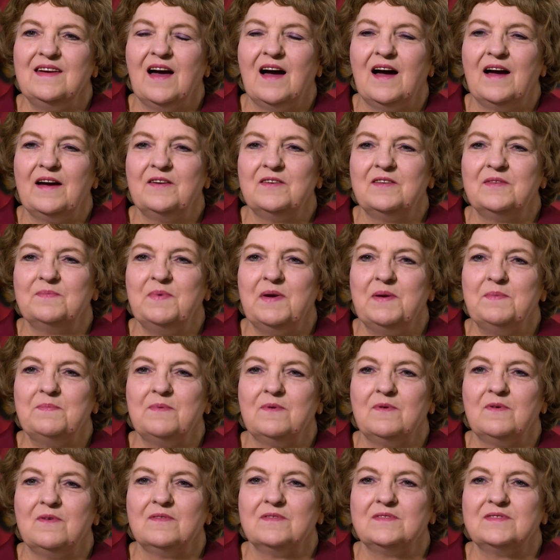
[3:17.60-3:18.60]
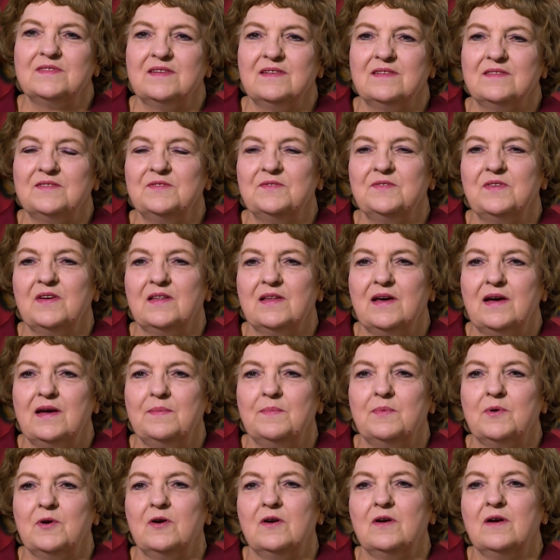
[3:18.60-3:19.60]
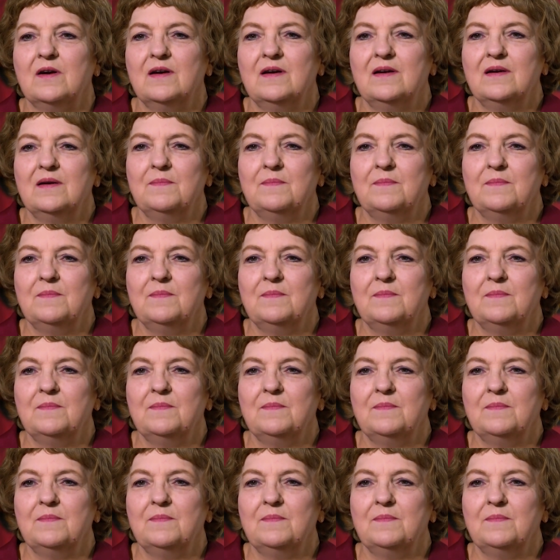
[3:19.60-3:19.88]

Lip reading: hired people to do the labor,